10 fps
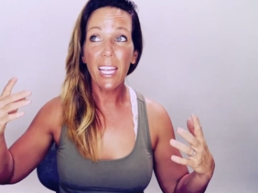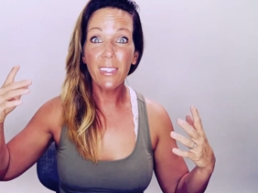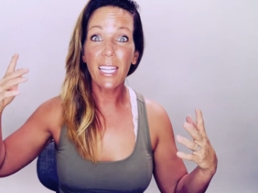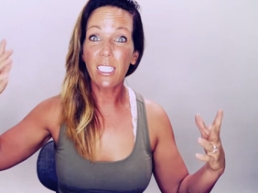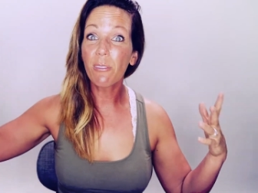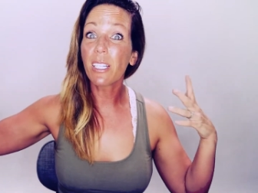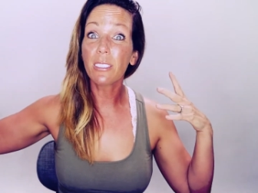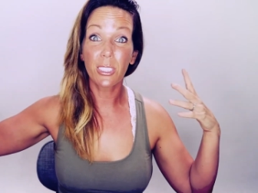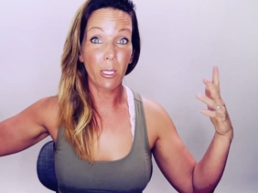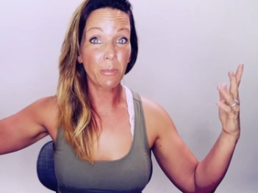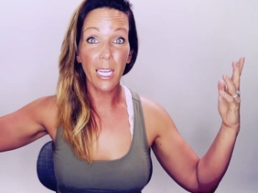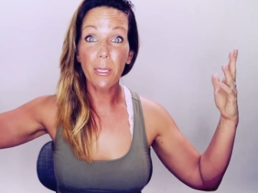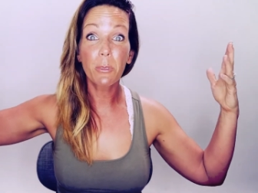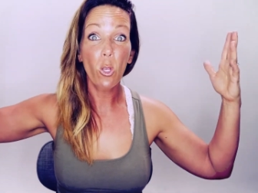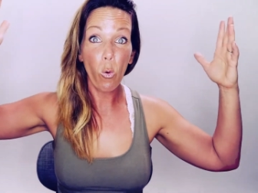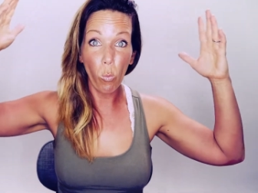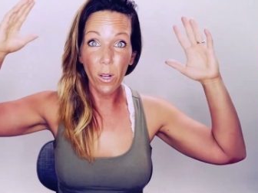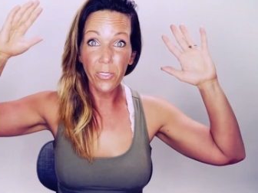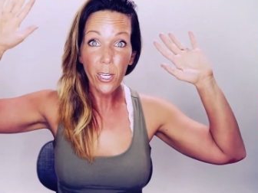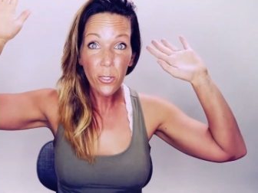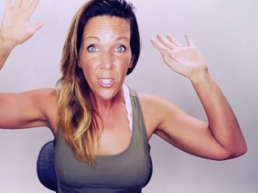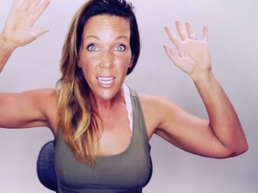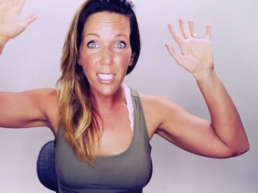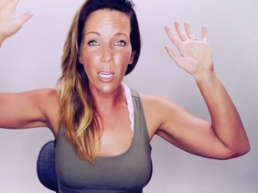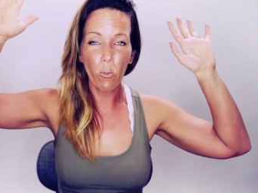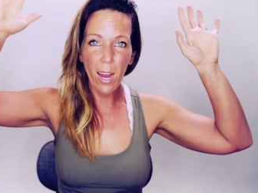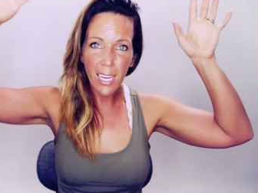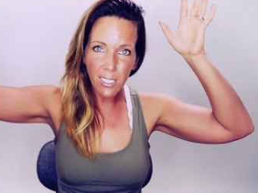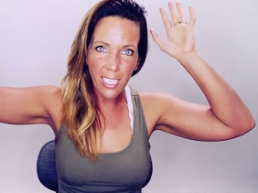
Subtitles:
And then even sometimes what they're thinking, right?